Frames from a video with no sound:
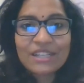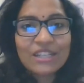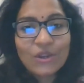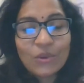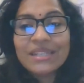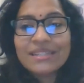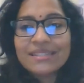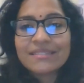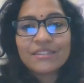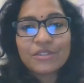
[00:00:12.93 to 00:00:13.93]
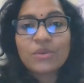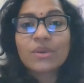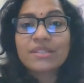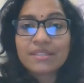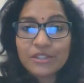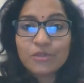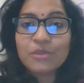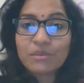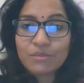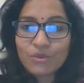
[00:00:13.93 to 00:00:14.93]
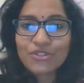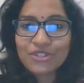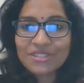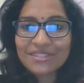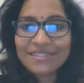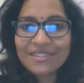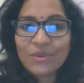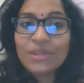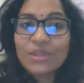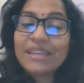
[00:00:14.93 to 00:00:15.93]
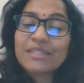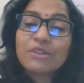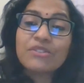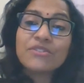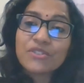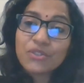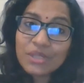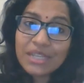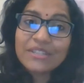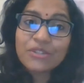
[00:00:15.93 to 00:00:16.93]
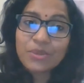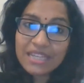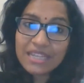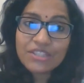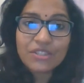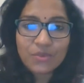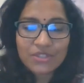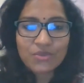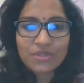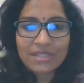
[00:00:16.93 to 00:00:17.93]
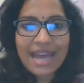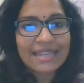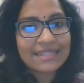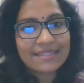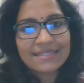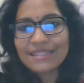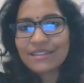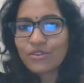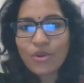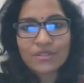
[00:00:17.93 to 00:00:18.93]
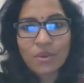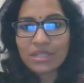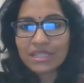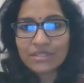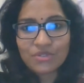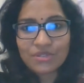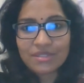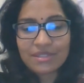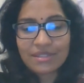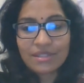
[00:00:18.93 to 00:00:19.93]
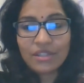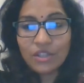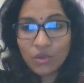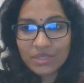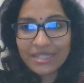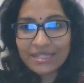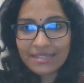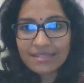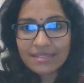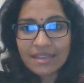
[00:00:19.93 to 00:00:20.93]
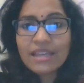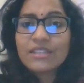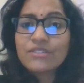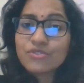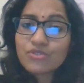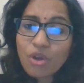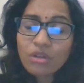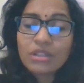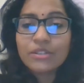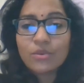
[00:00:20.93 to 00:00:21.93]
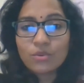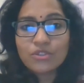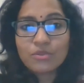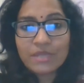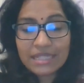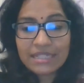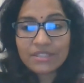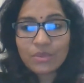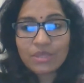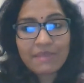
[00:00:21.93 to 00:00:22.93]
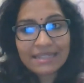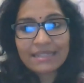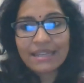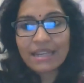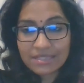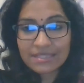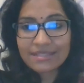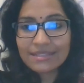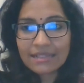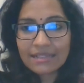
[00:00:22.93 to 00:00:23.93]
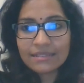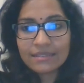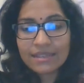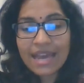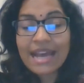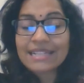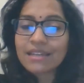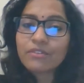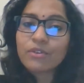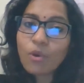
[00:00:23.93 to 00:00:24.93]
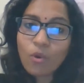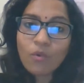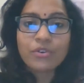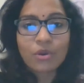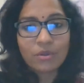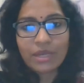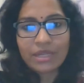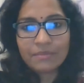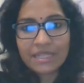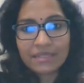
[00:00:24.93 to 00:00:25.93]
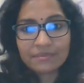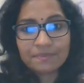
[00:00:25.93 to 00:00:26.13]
Loneliness is a universal human emotion with the experience unique to each individual and existing across all ages. Loneliness is strongly known to be linked with mental and physical health and our overall well being.